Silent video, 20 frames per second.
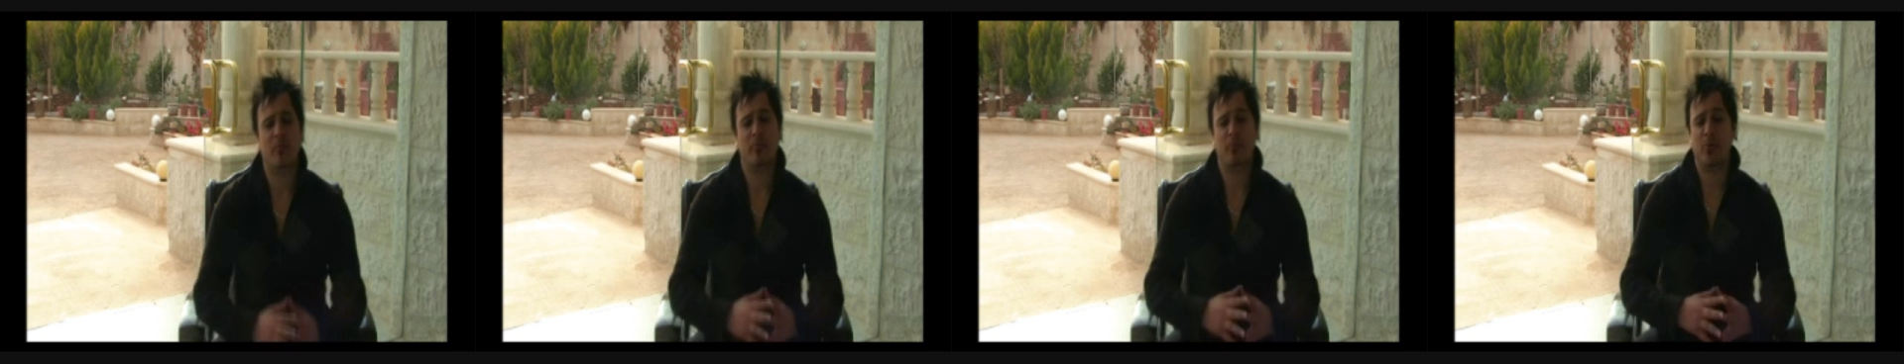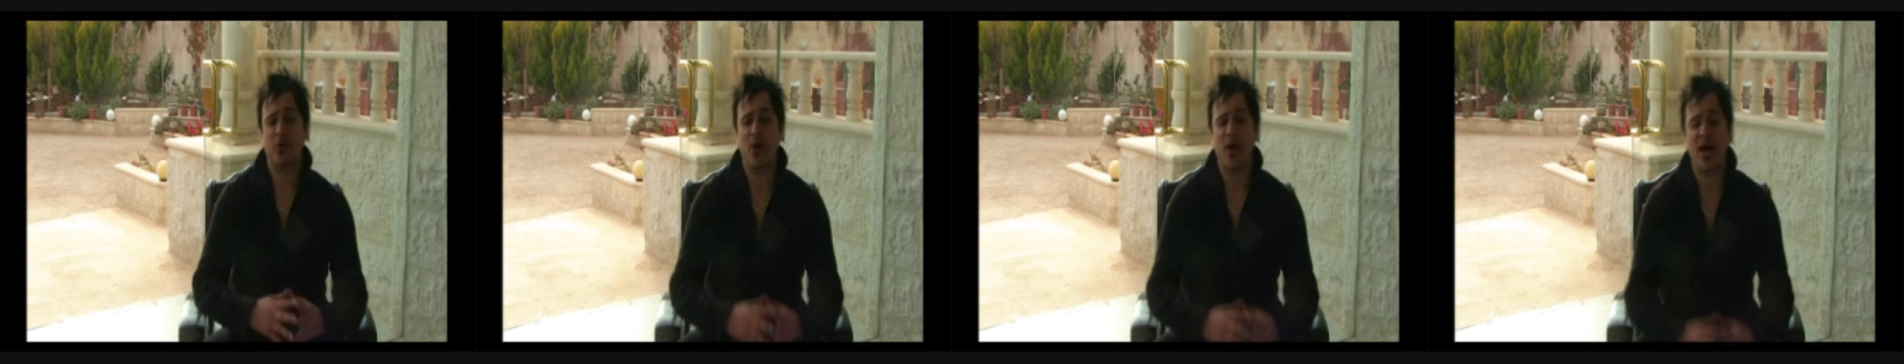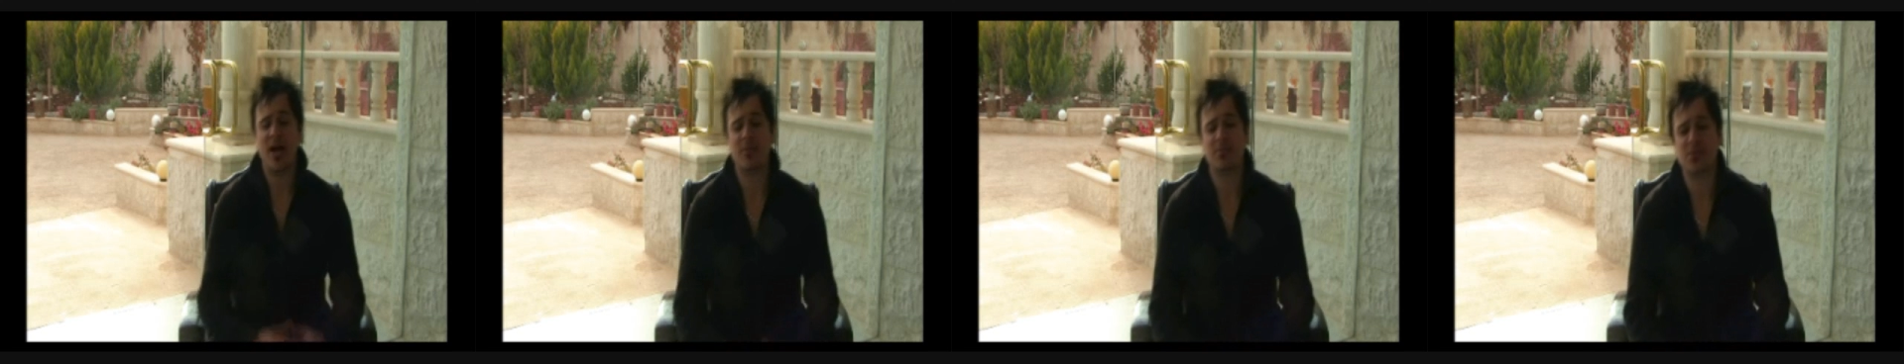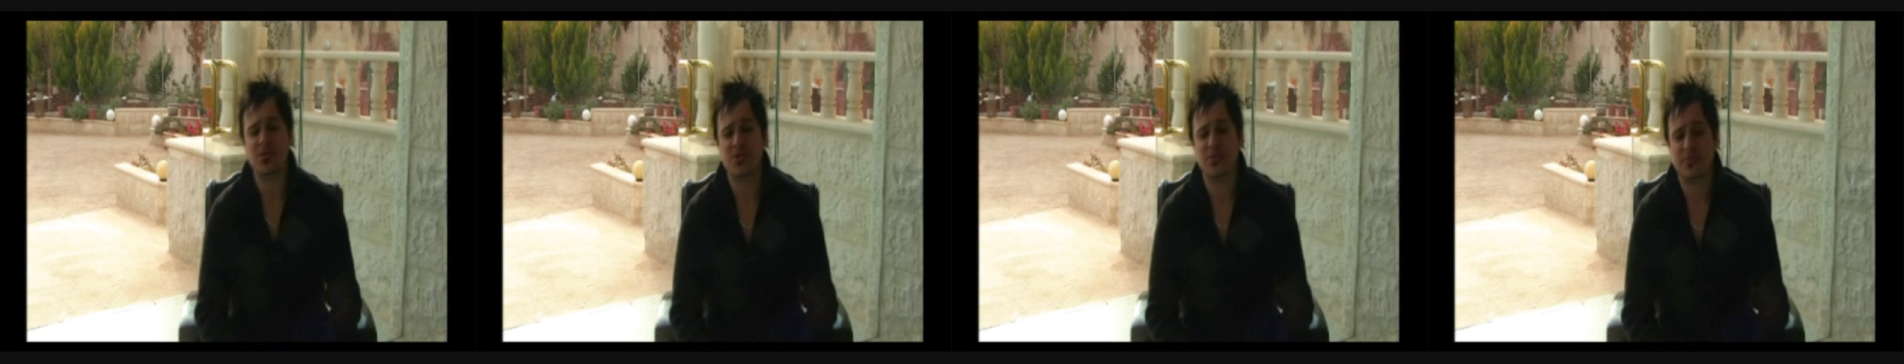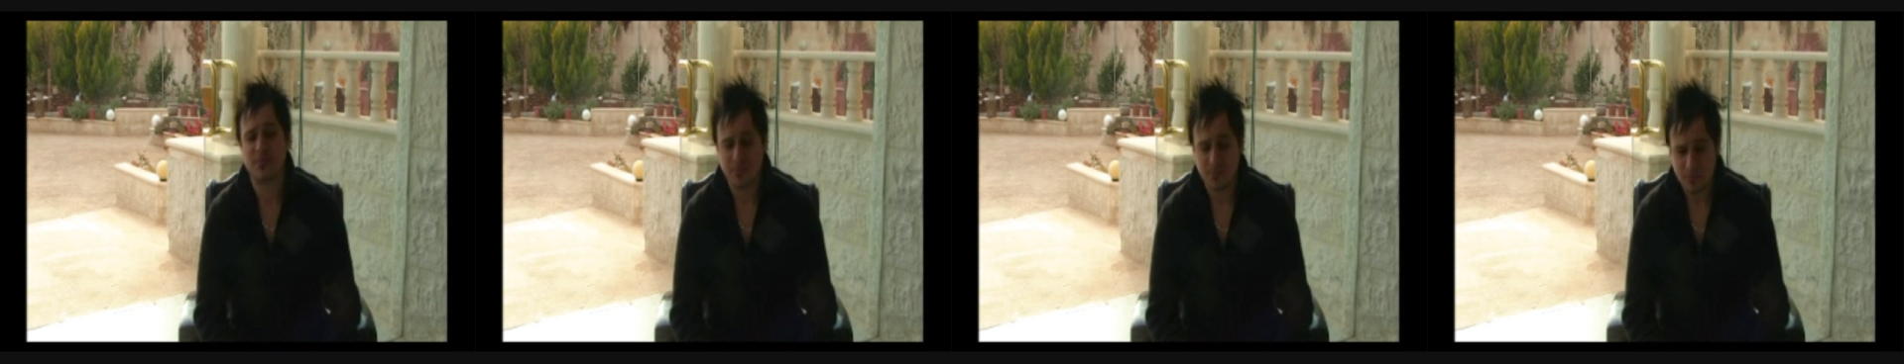
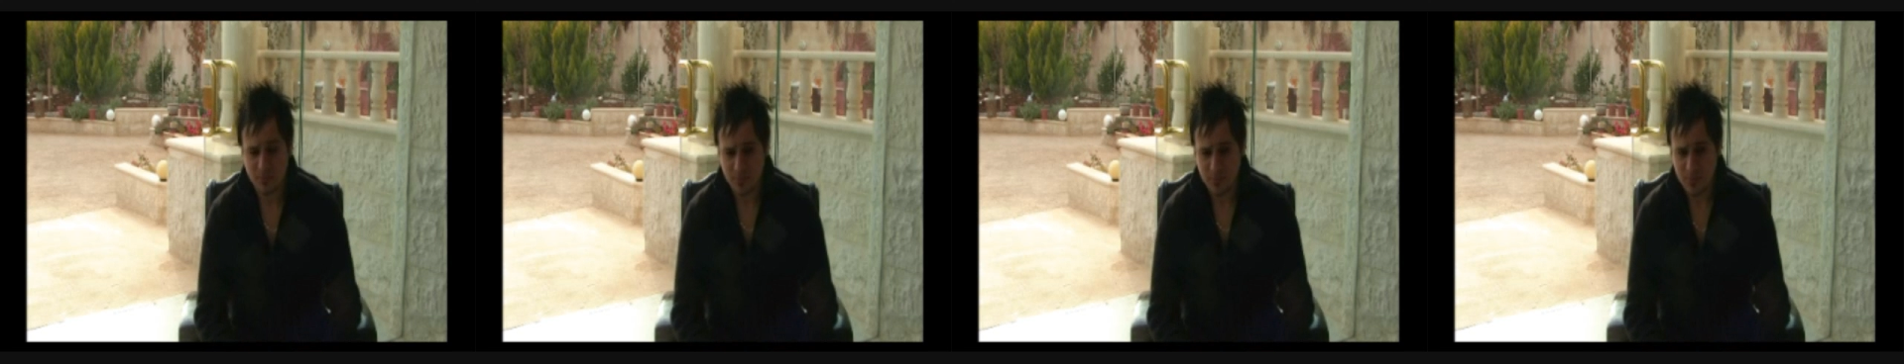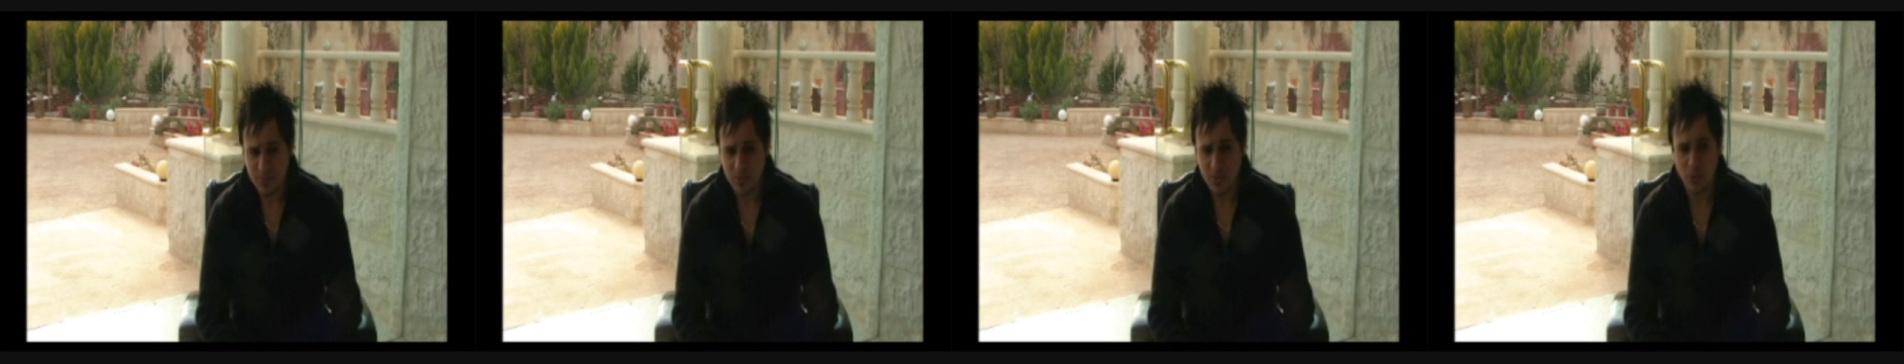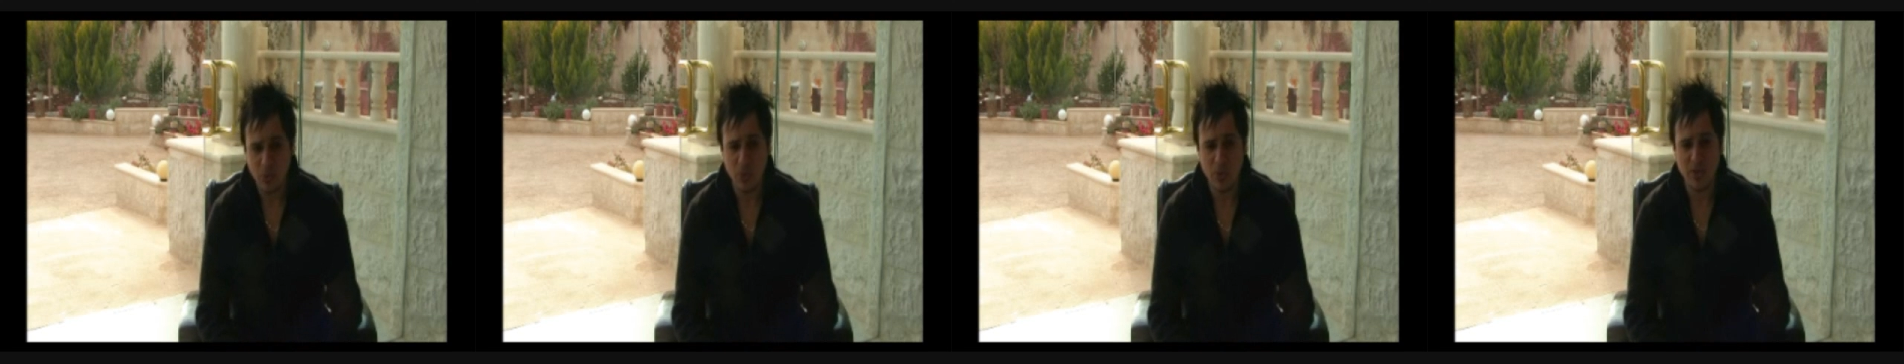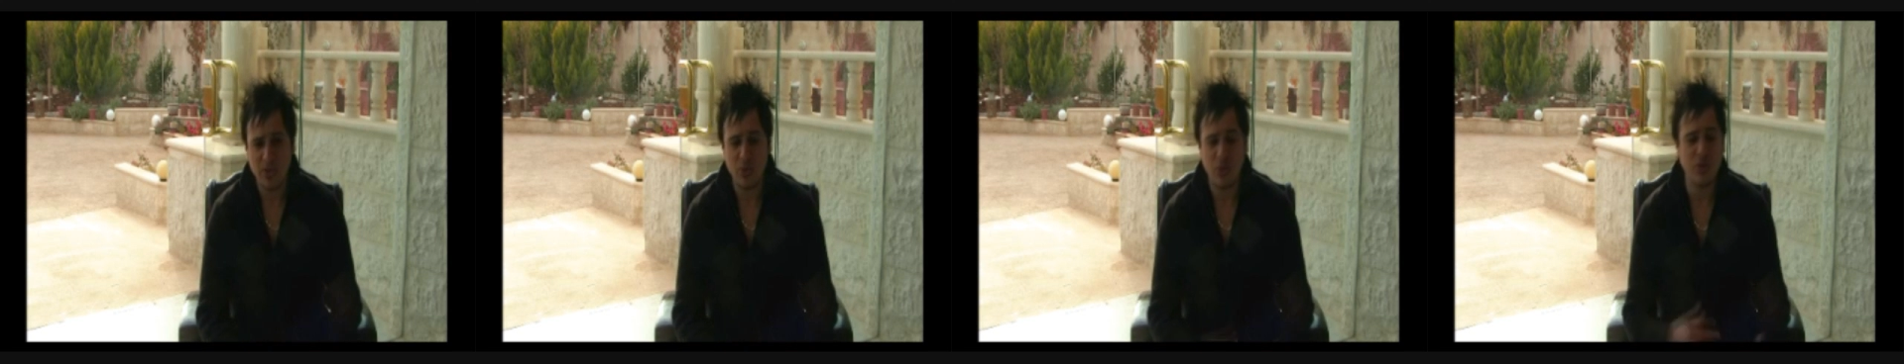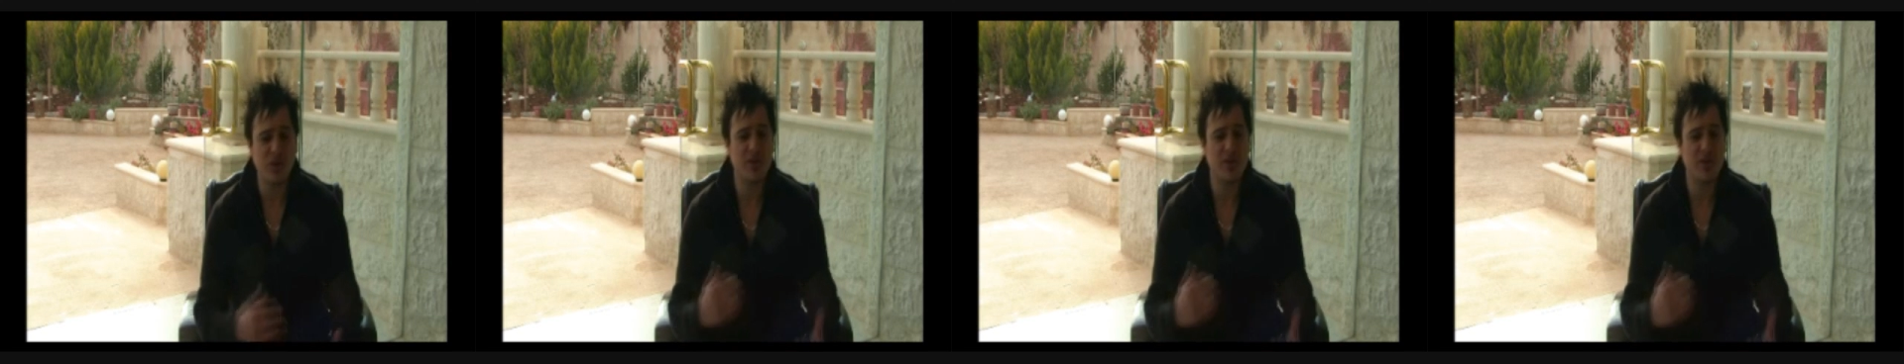Perhaps with all